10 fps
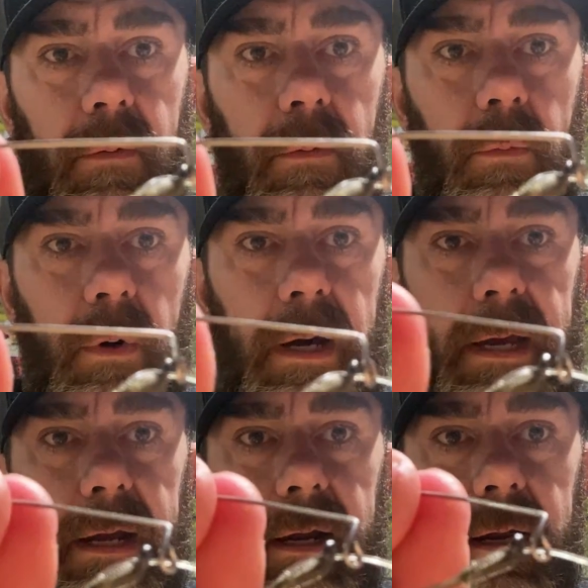
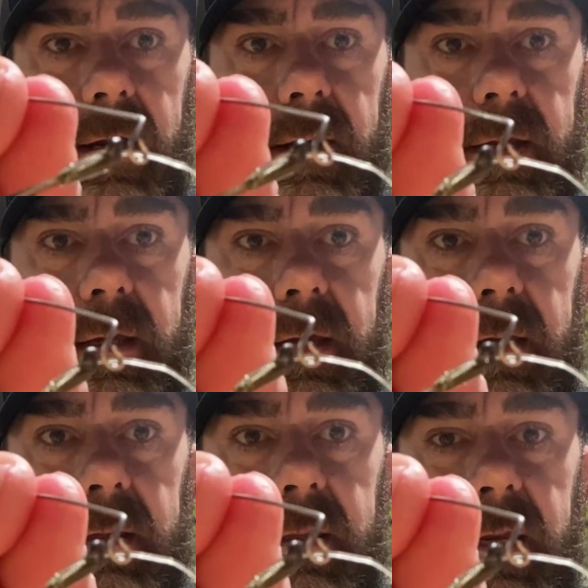wire,
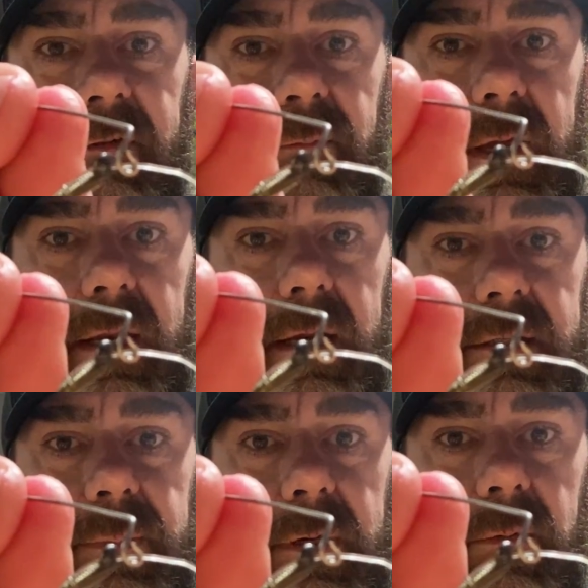okay, that I've made out of
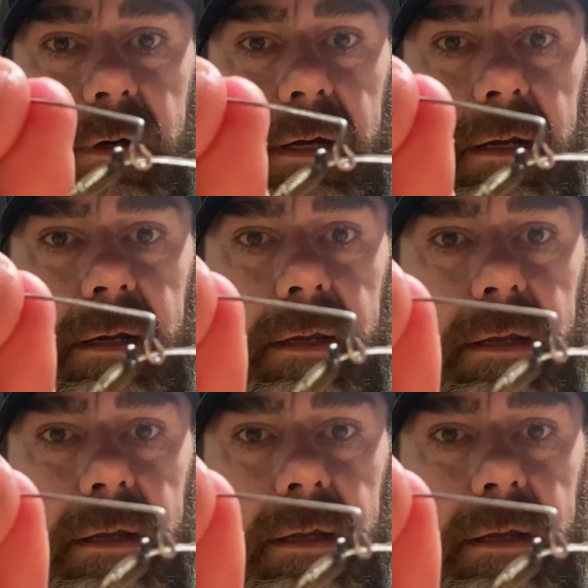spinner wire